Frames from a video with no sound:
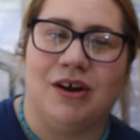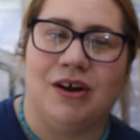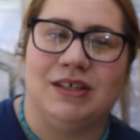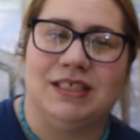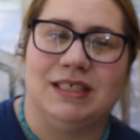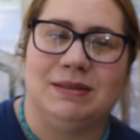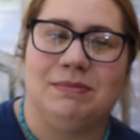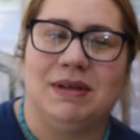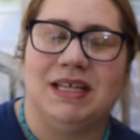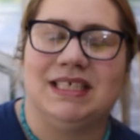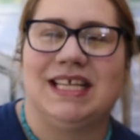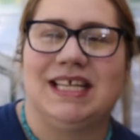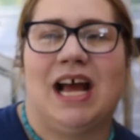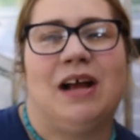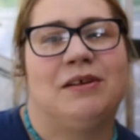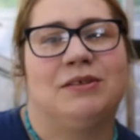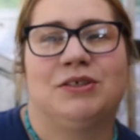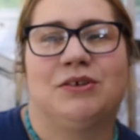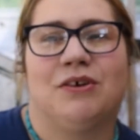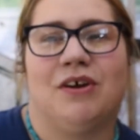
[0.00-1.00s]
going to miss
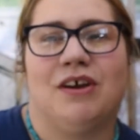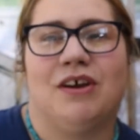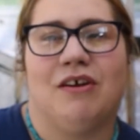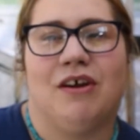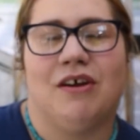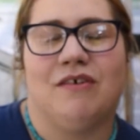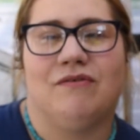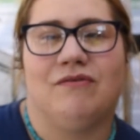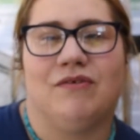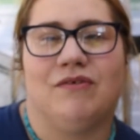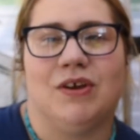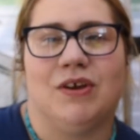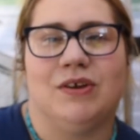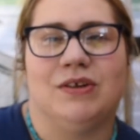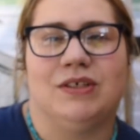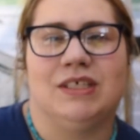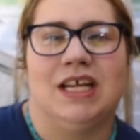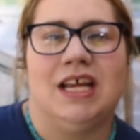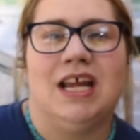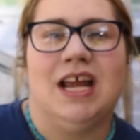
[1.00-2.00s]
how to grow your own
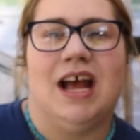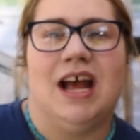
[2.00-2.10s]
food